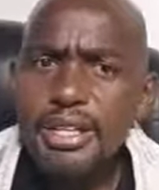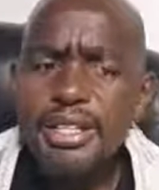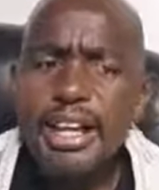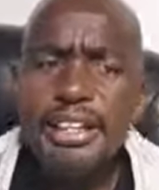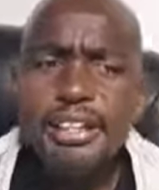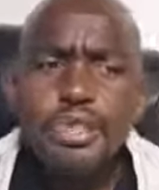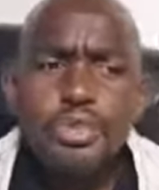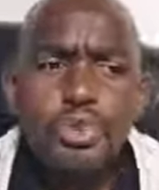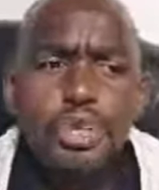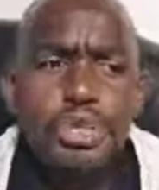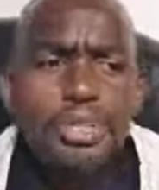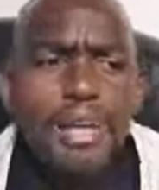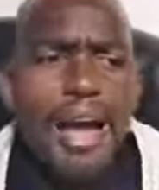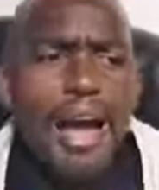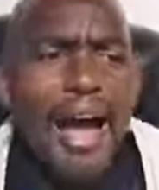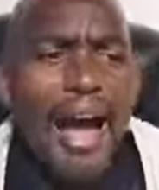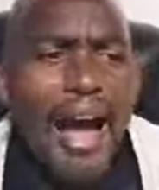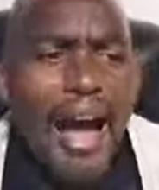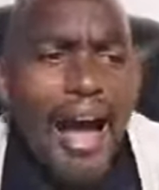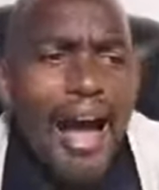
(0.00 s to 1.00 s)
That is what
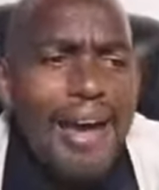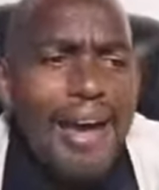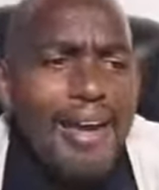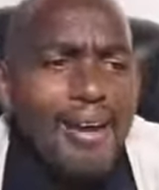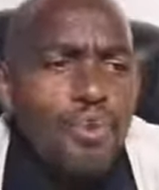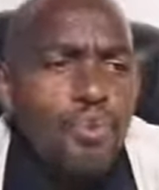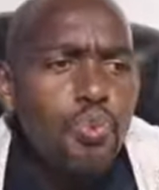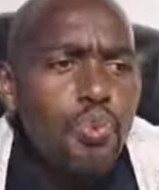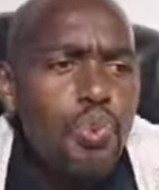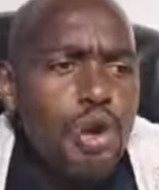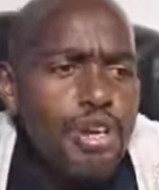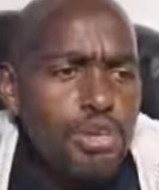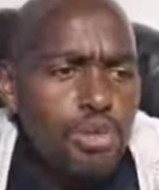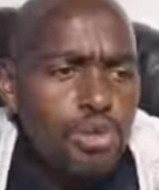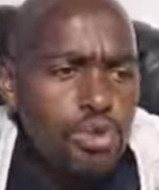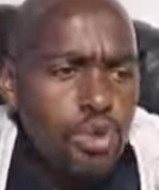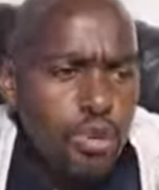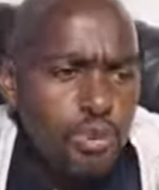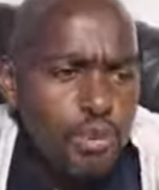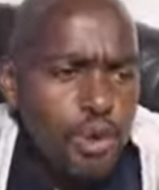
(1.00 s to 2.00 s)
I,
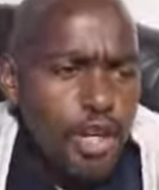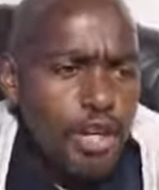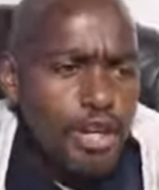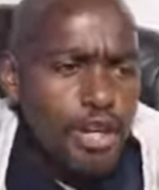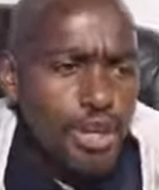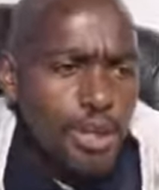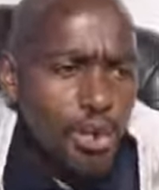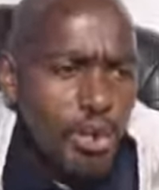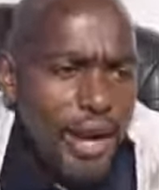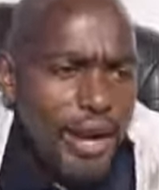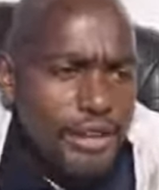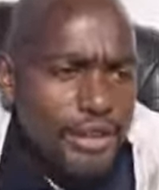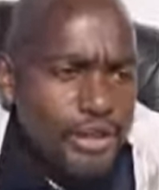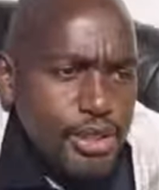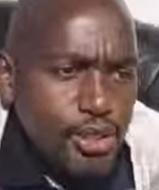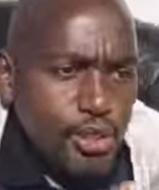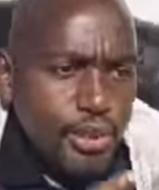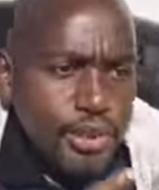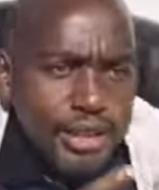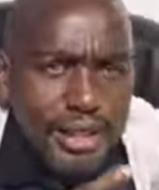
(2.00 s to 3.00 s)
wisdom, dwell
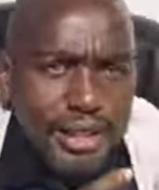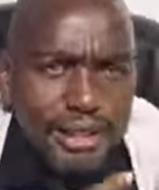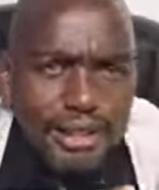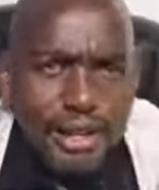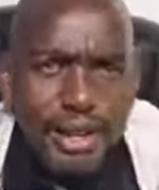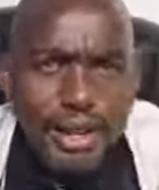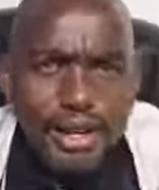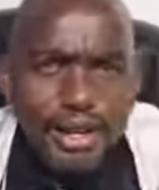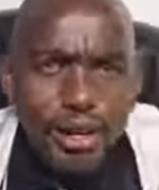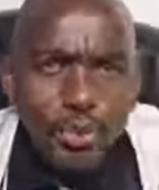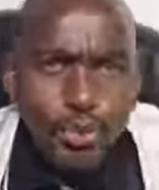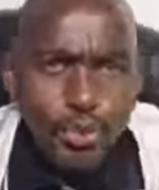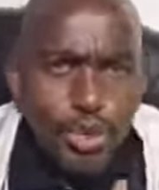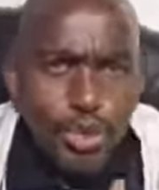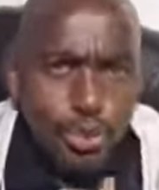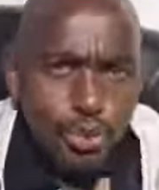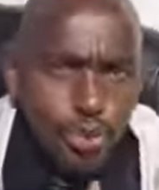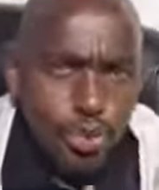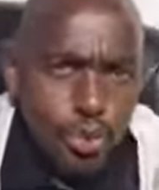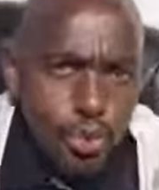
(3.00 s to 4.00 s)
together
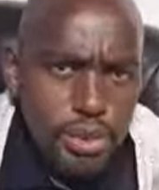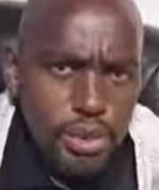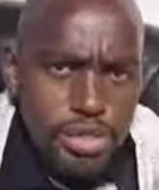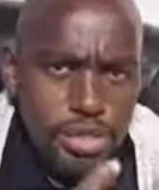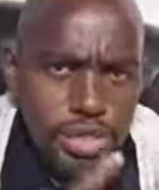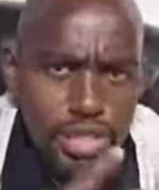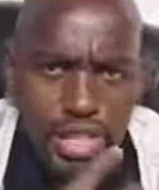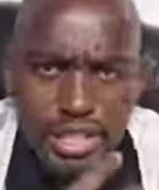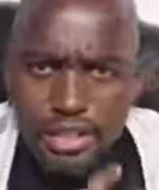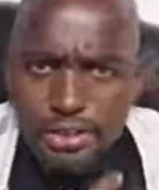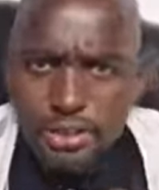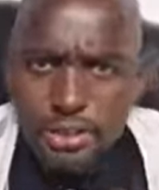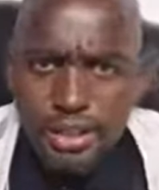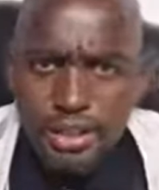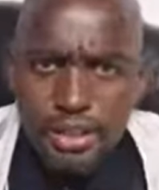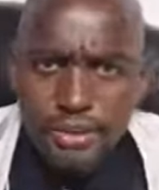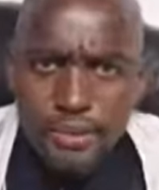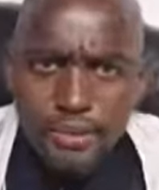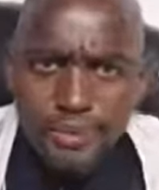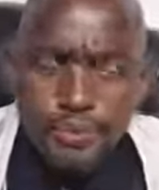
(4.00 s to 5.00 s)
with good
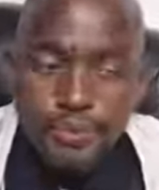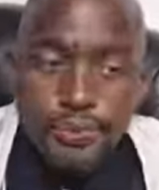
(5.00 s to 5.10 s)
judgment.